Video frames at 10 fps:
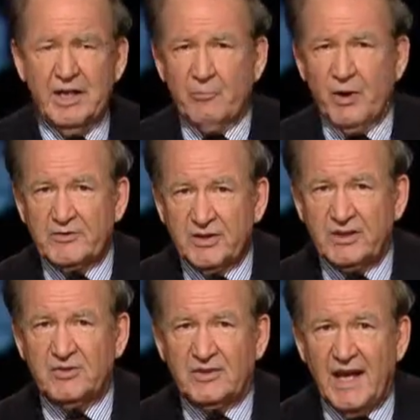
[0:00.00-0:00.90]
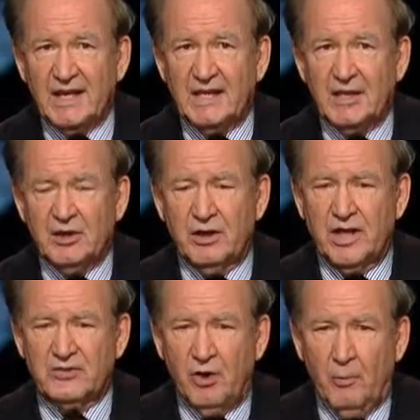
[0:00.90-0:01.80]
What's at stake here
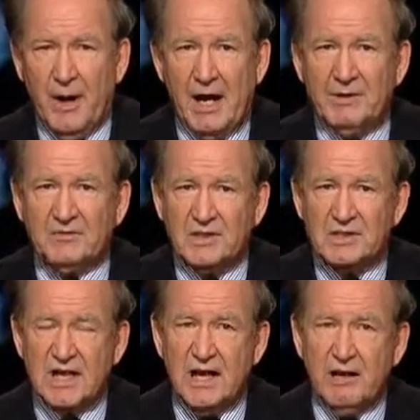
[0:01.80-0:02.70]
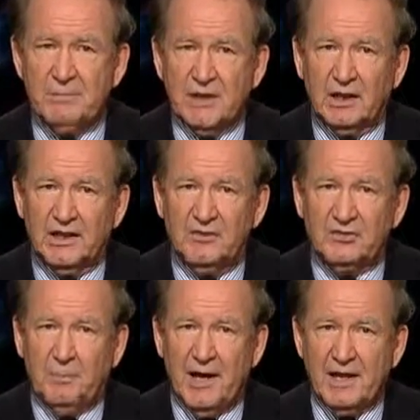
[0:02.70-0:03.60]
is Obama's entire Middle
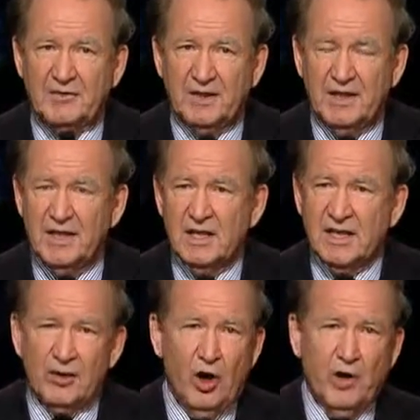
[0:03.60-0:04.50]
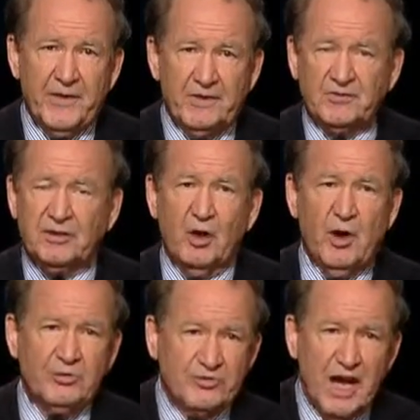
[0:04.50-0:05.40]
East policy and all this,
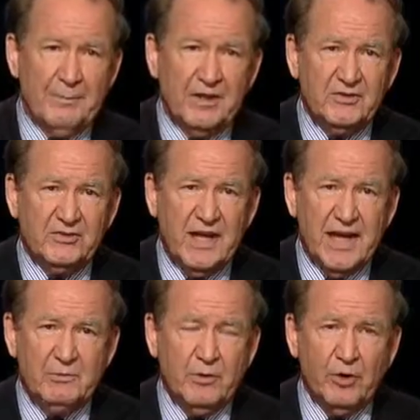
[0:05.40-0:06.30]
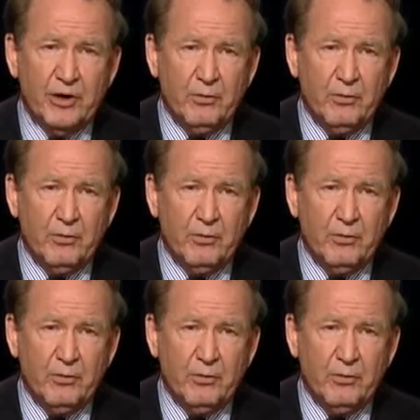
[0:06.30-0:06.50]
Osama is dead and we're on a